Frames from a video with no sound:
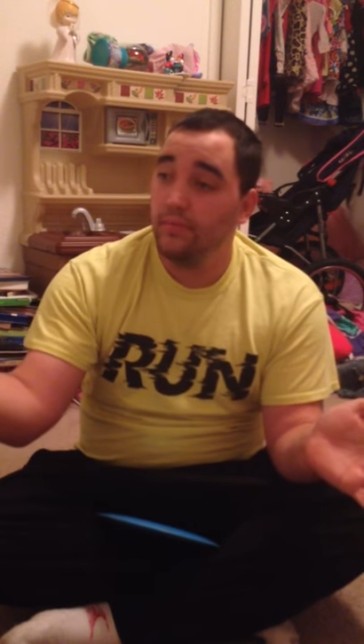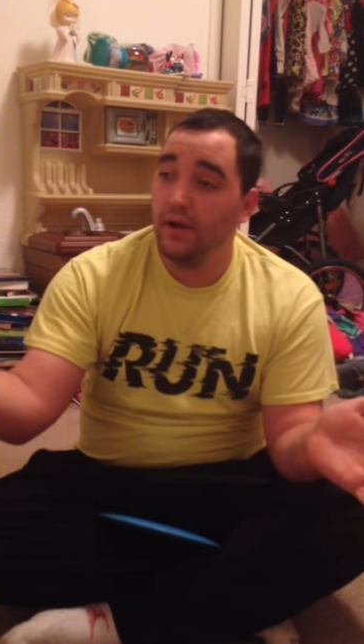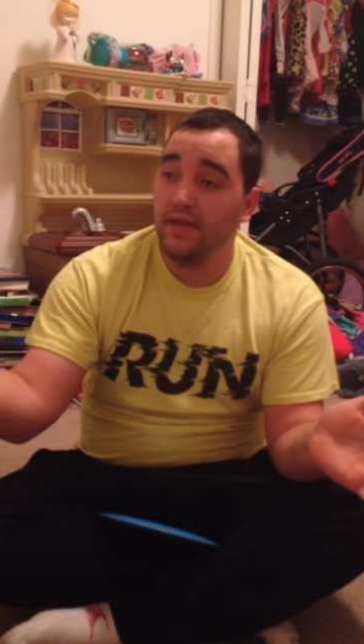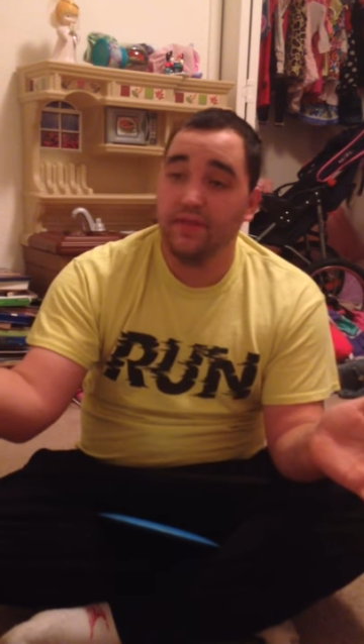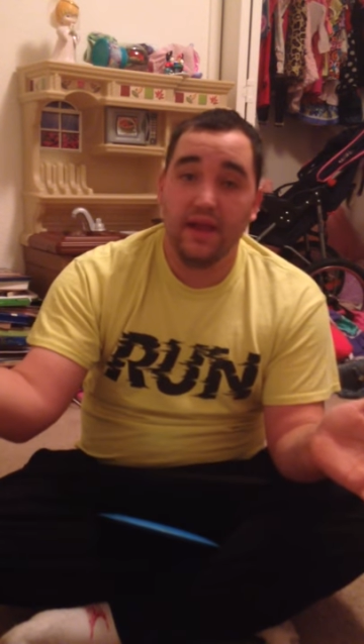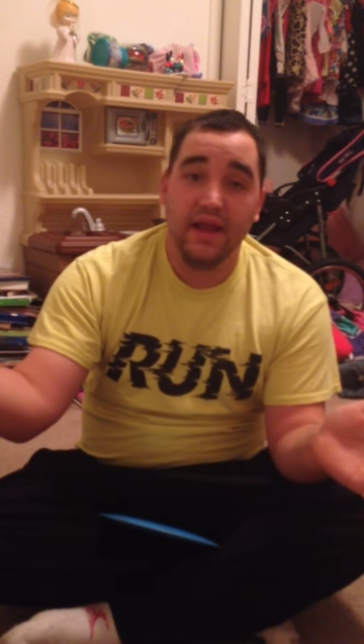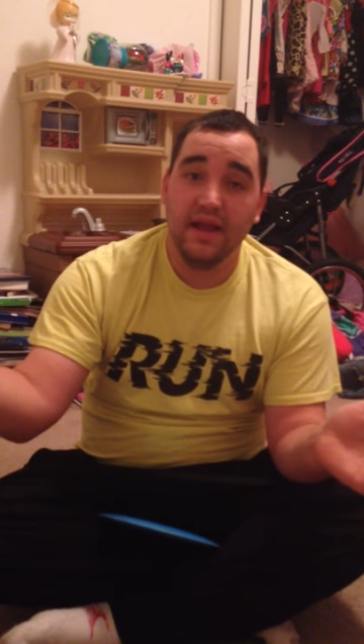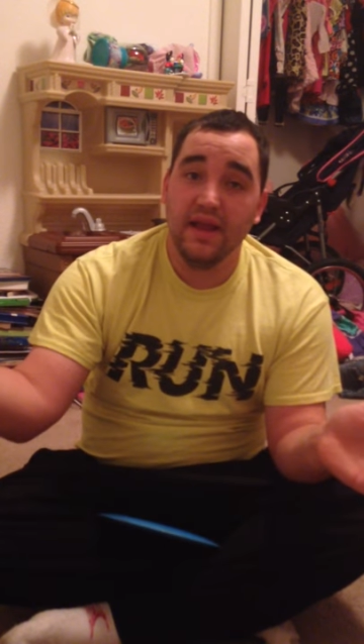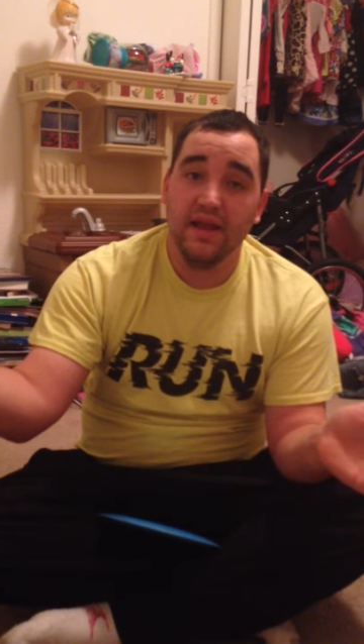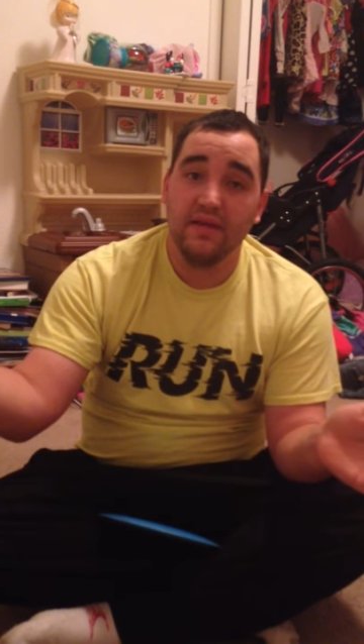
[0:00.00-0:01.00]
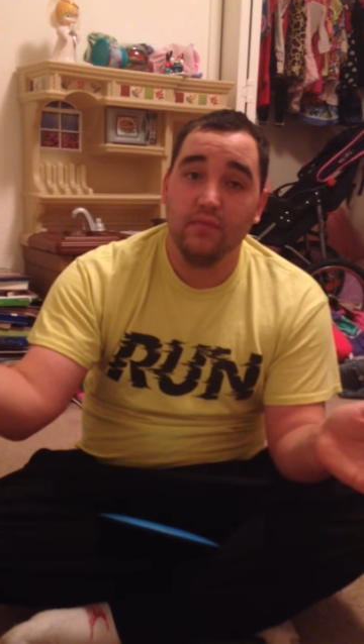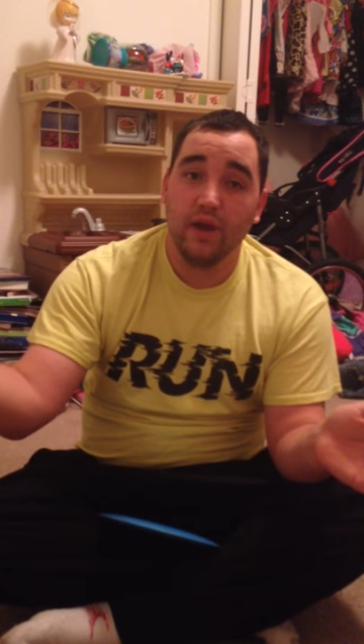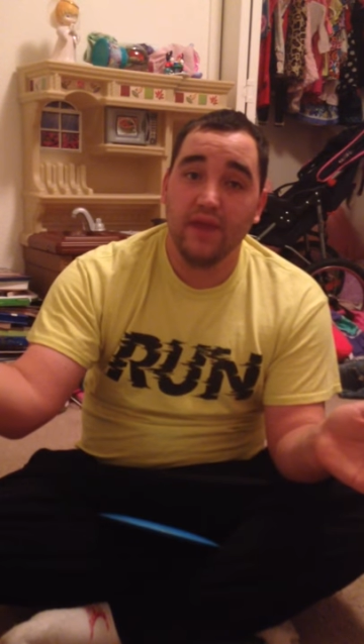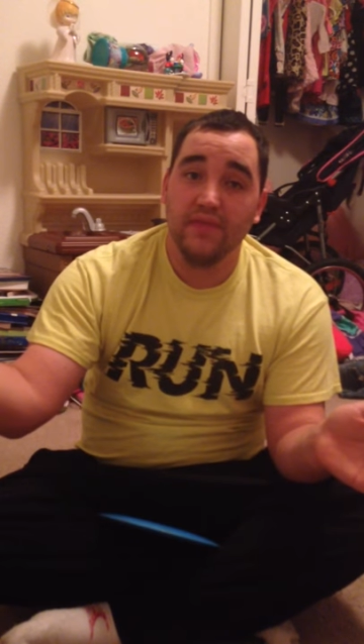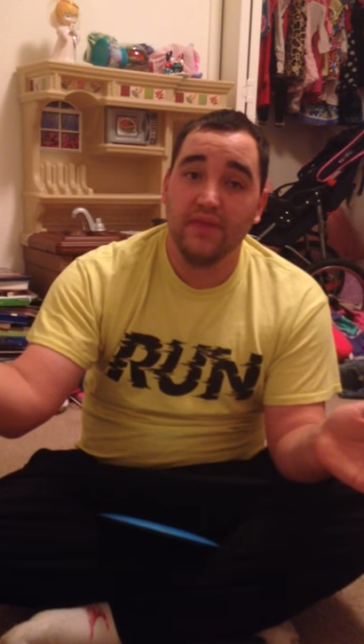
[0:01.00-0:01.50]
But at the end,
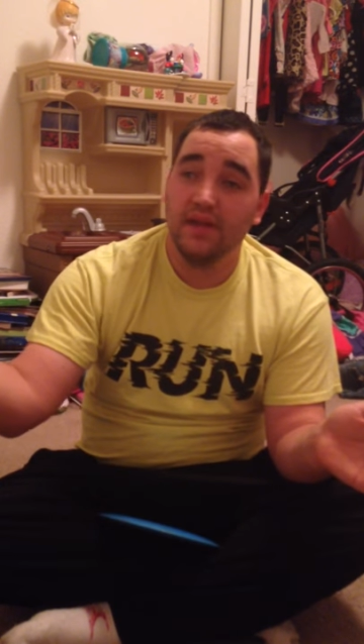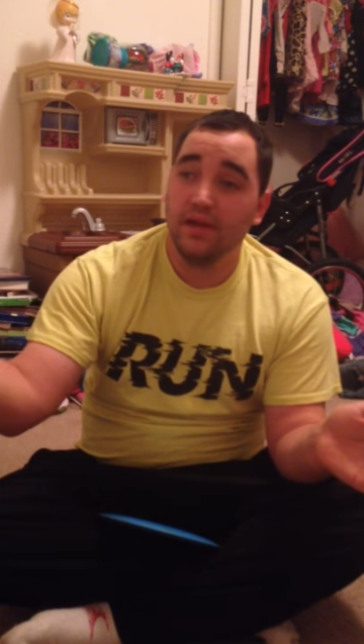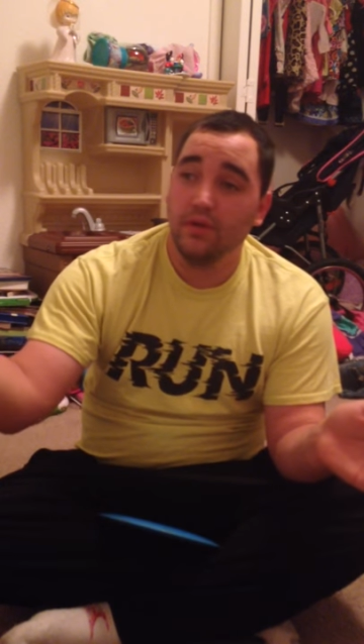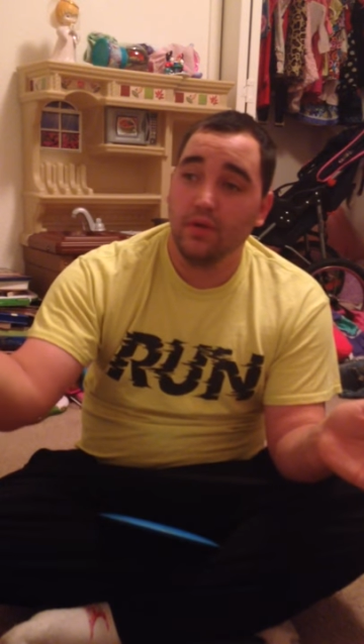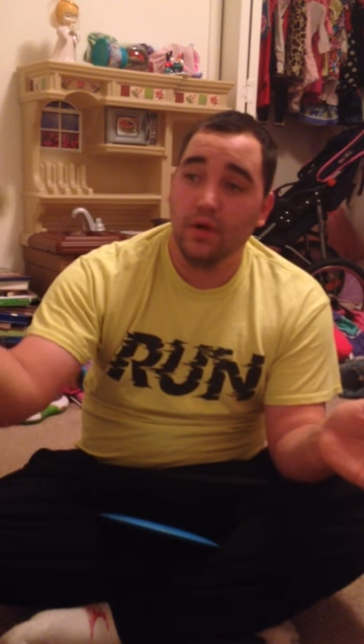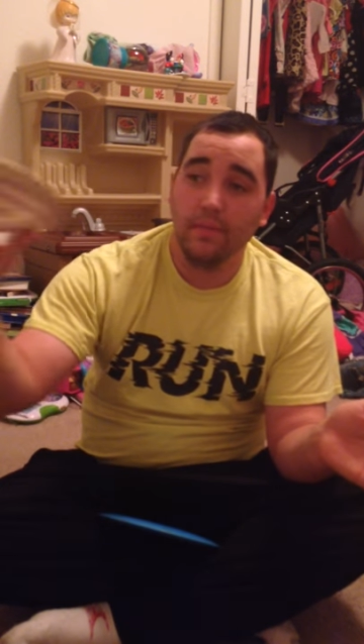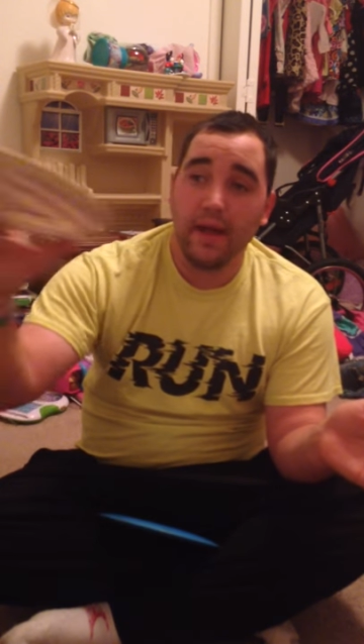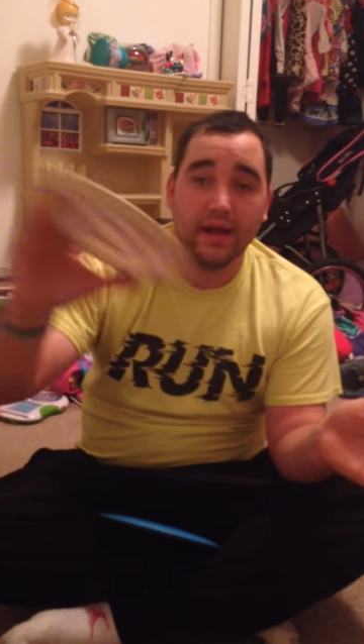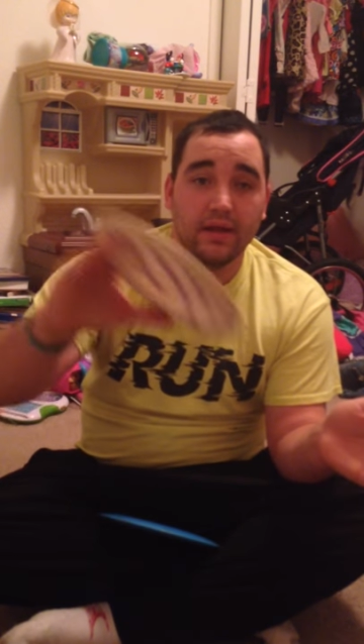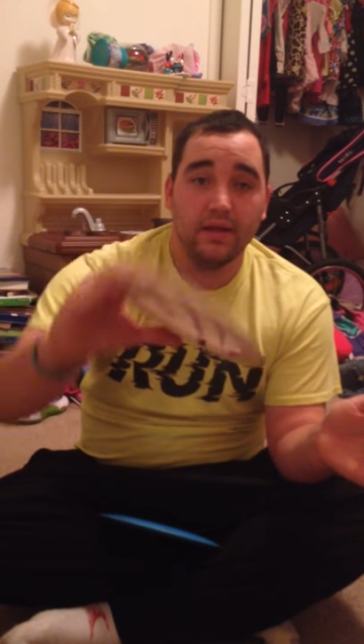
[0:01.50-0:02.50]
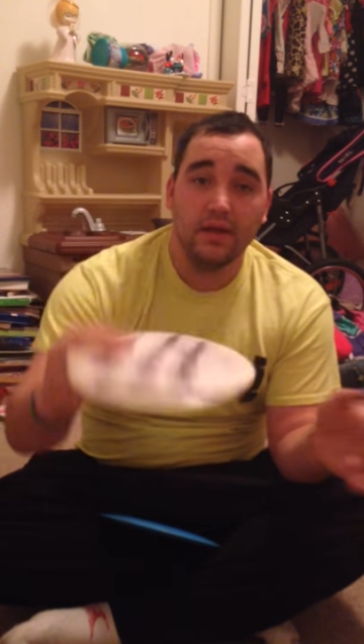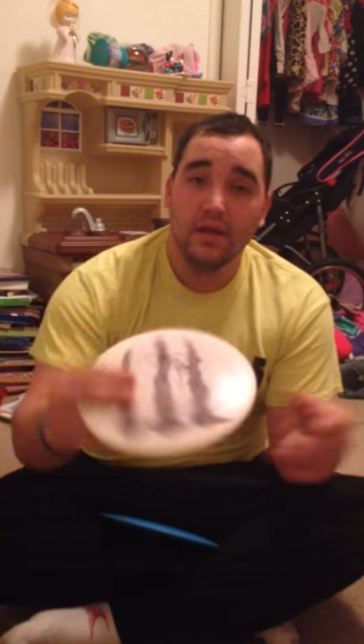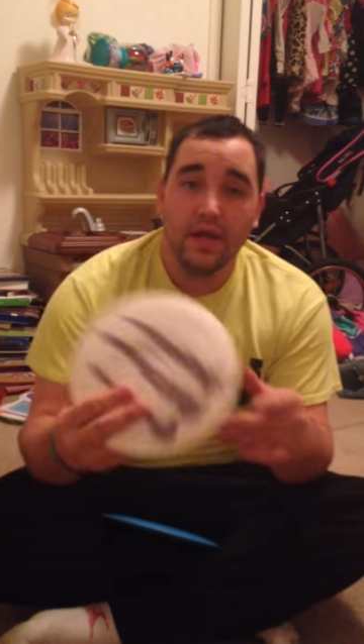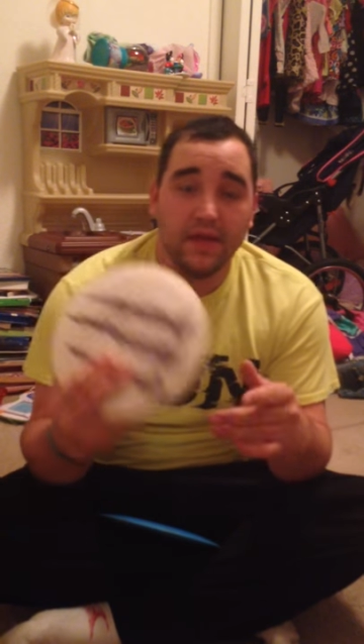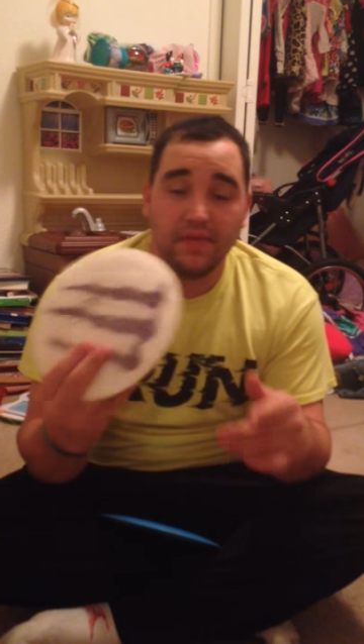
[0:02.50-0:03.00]
right at the end, it will come back
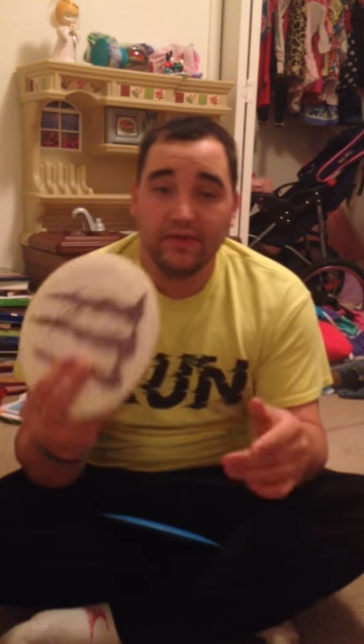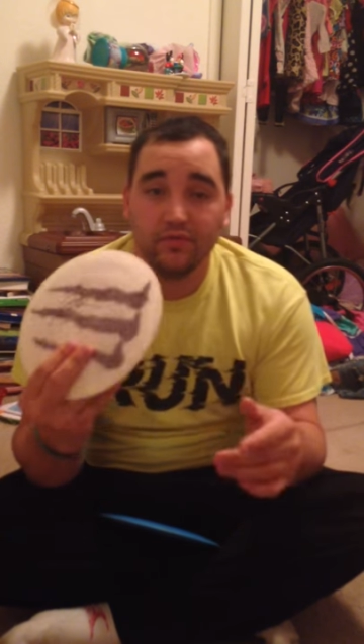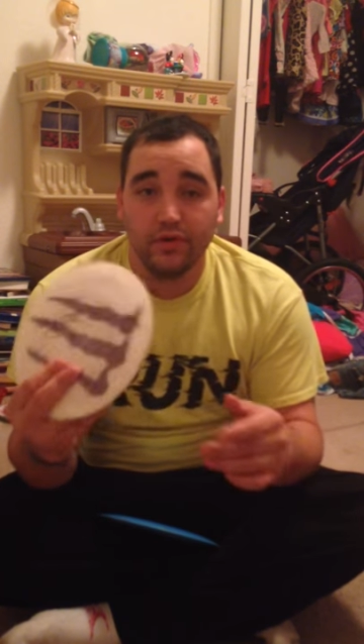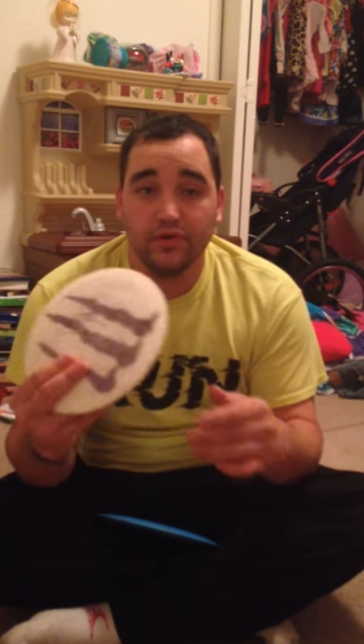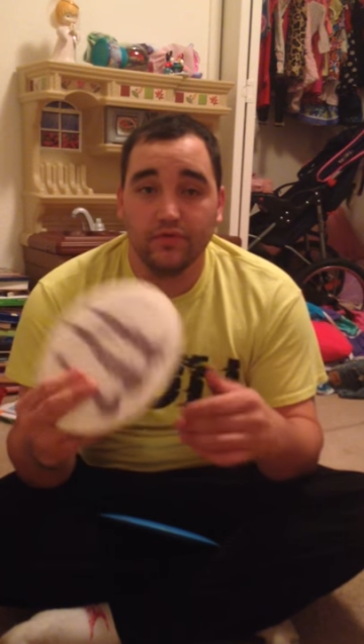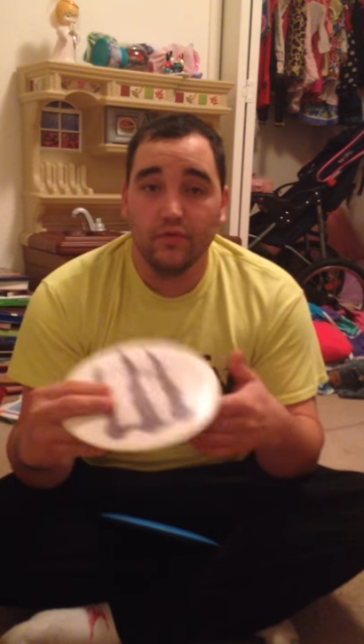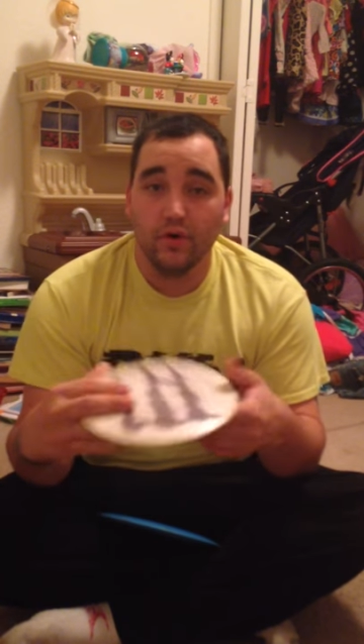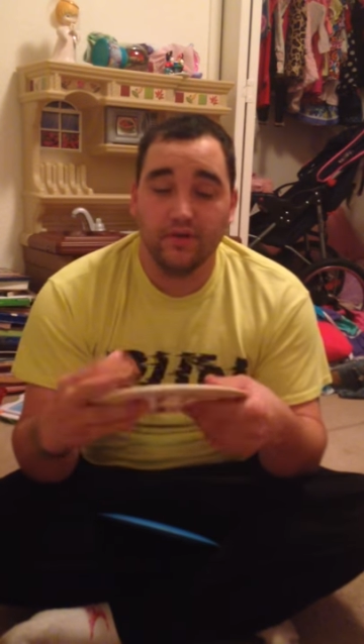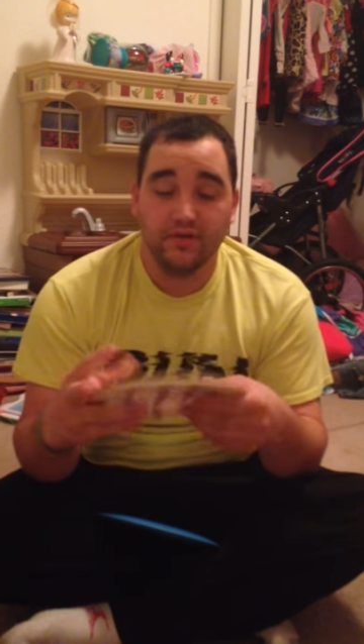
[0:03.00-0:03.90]
and that's what I use for,